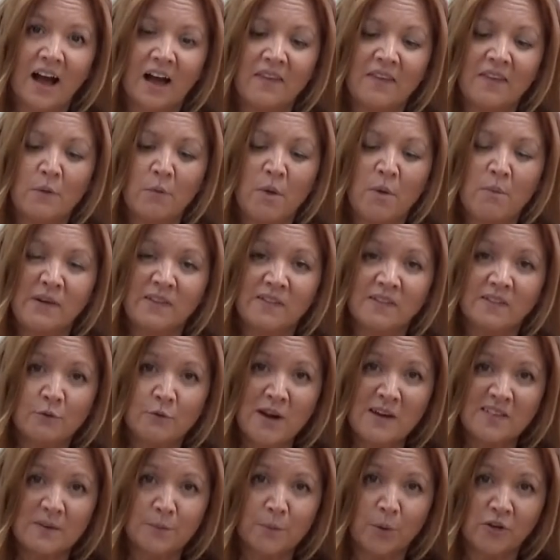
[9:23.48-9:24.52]
and then when we
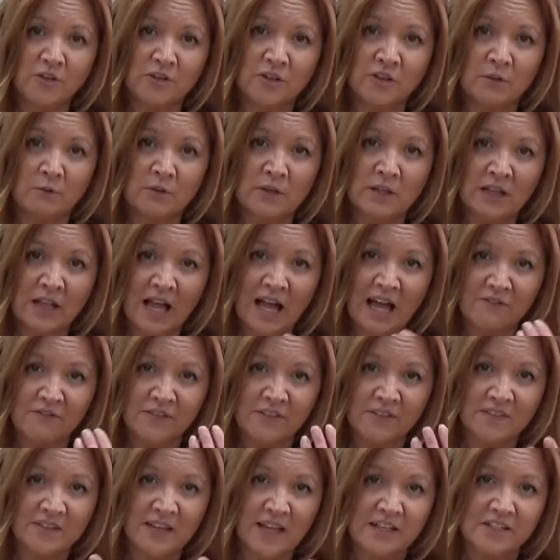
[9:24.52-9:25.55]
squeeze the bottle, we'll
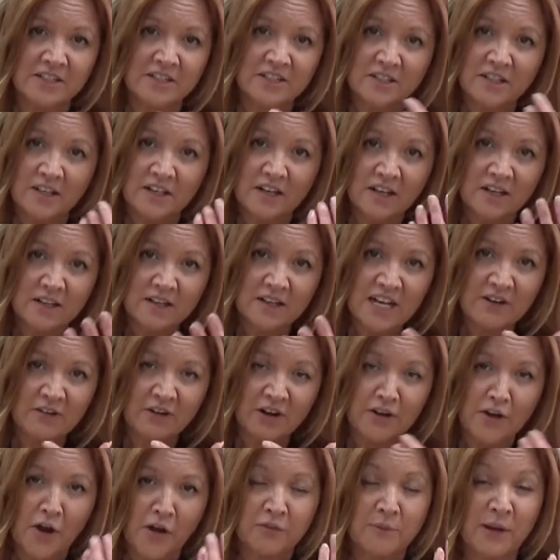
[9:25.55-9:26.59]
have the scent near
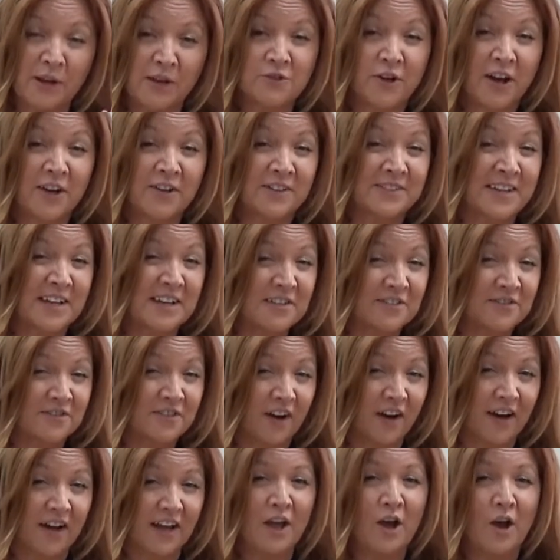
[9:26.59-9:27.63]
our nose and we can try to
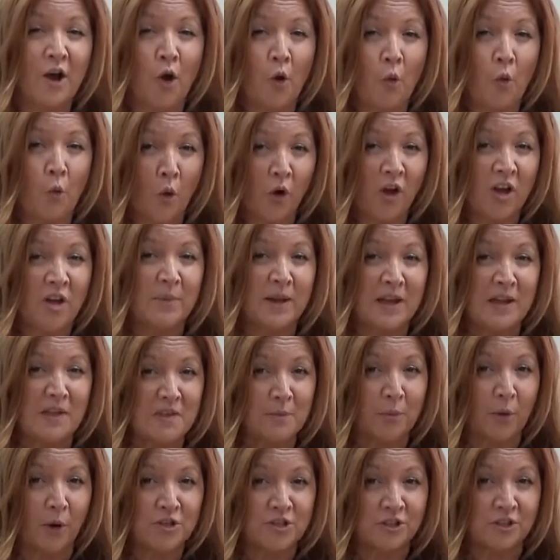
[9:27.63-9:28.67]
identify what could be
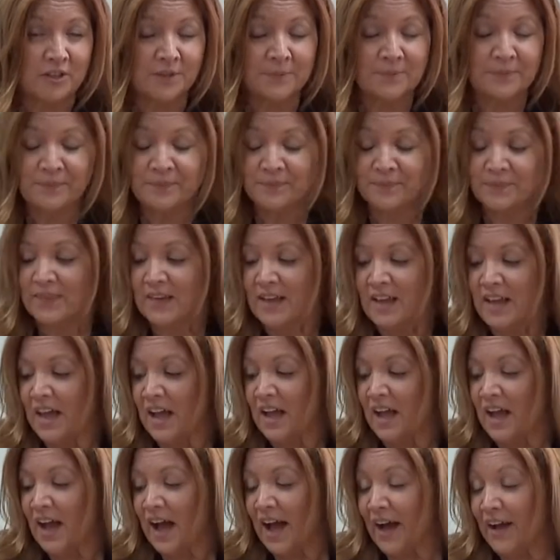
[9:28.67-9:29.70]
in the bottle.
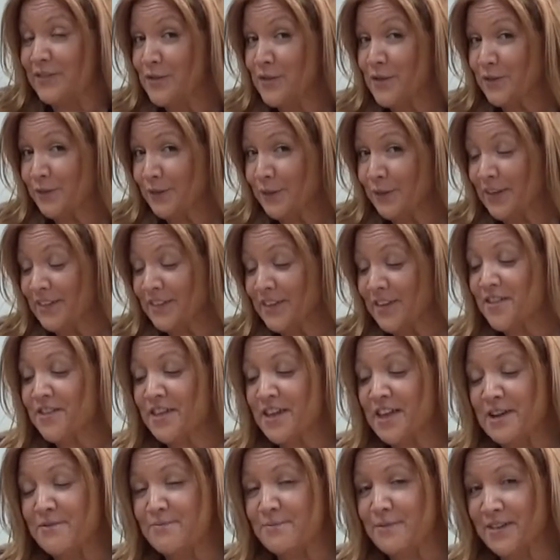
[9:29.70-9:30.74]
As usual, as a
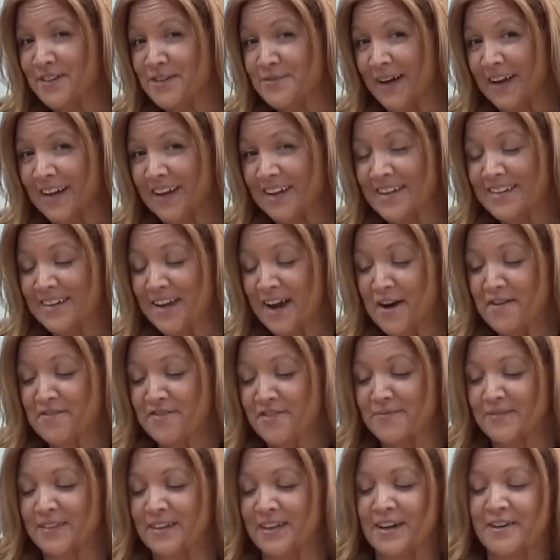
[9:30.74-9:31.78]
theme, as you might know
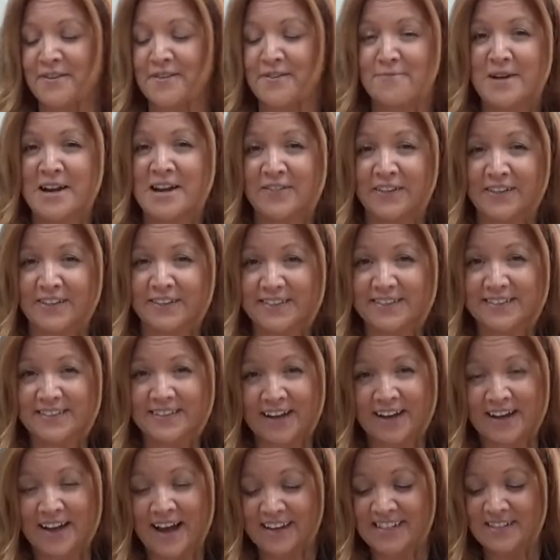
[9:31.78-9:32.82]
from the previous
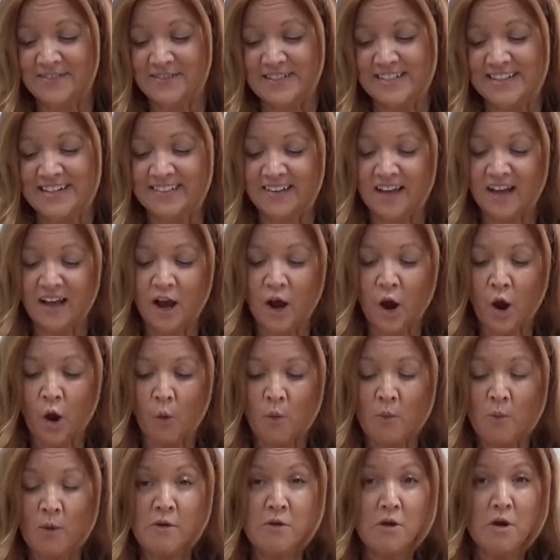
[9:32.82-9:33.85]
activities,
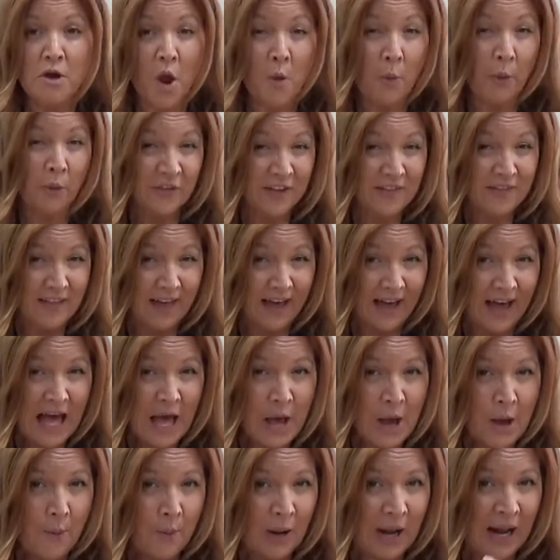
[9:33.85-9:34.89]
we won't know what's in
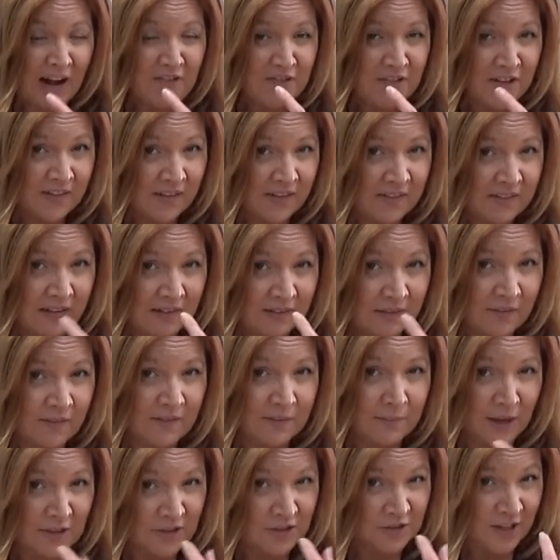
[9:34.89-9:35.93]
there, have to use our sense of
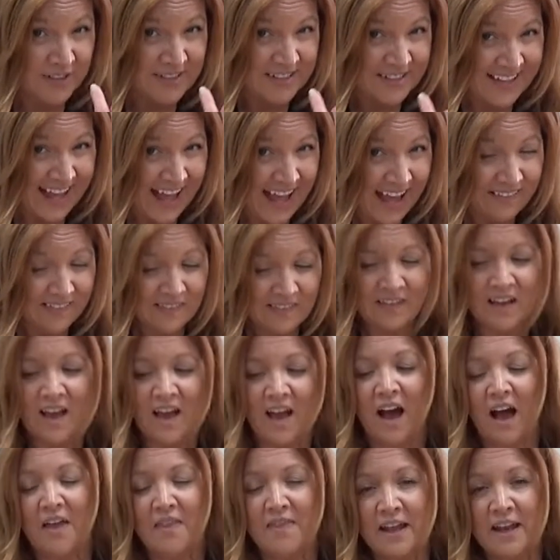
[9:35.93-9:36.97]
smell to try to guess,
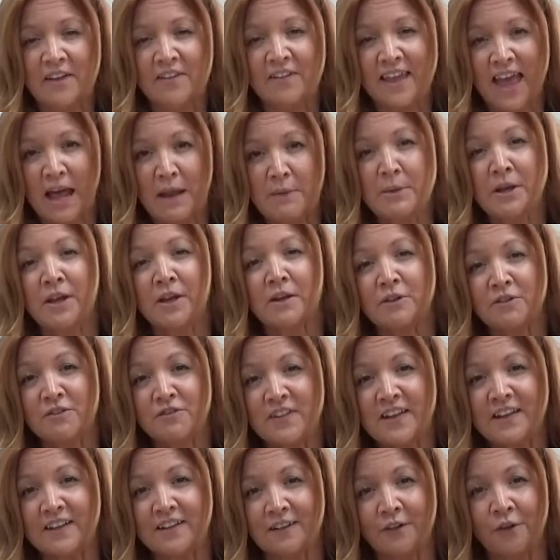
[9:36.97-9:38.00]
and then at the end we can
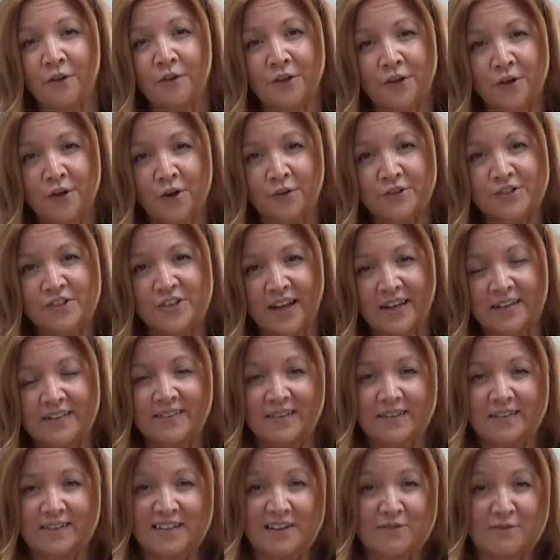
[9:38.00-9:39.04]
reveal the
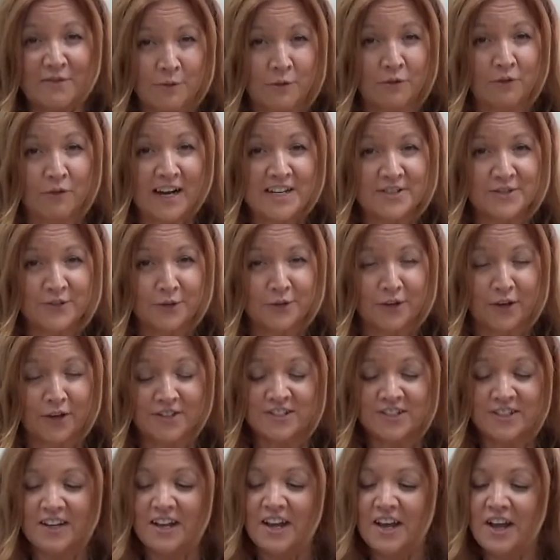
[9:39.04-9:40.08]
contents and see if we were right or
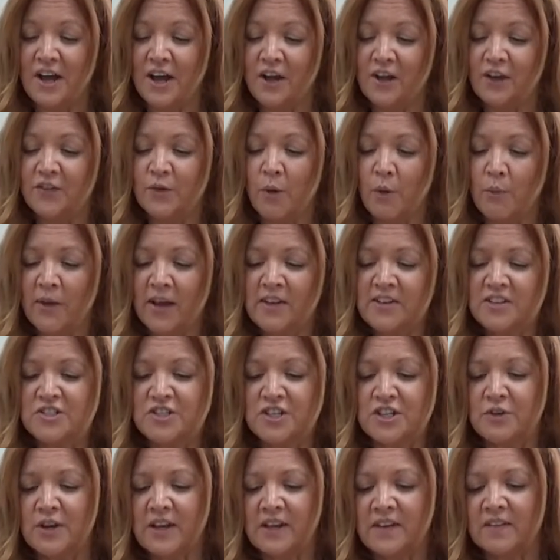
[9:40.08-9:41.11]
not. So what we're going to
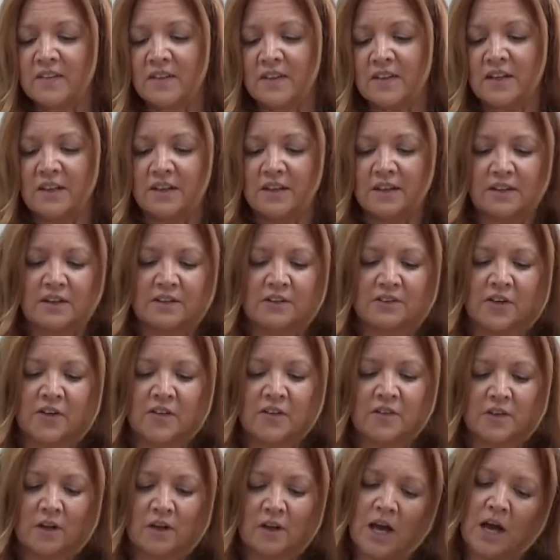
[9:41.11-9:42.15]
do is
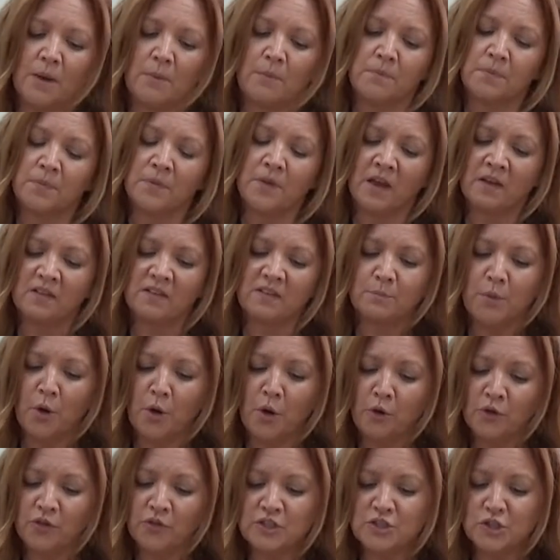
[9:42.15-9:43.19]
just
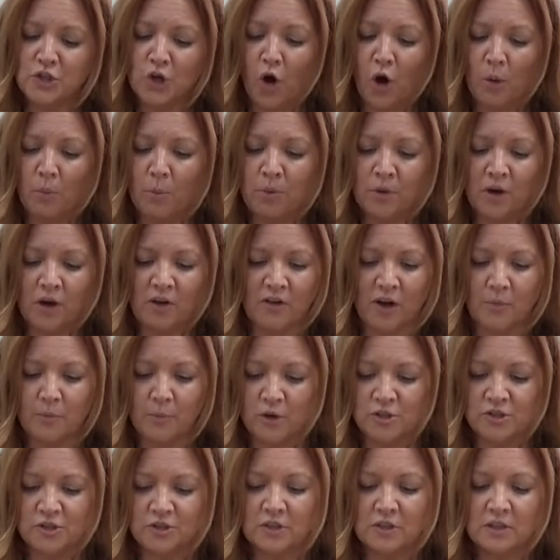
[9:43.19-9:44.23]
expose the top of our
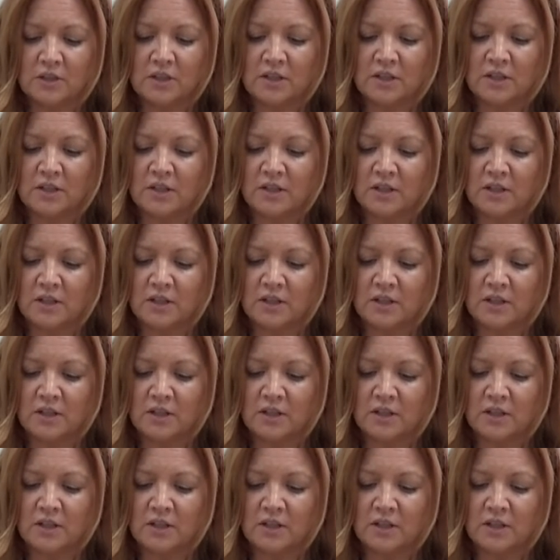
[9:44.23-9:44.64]
bottle,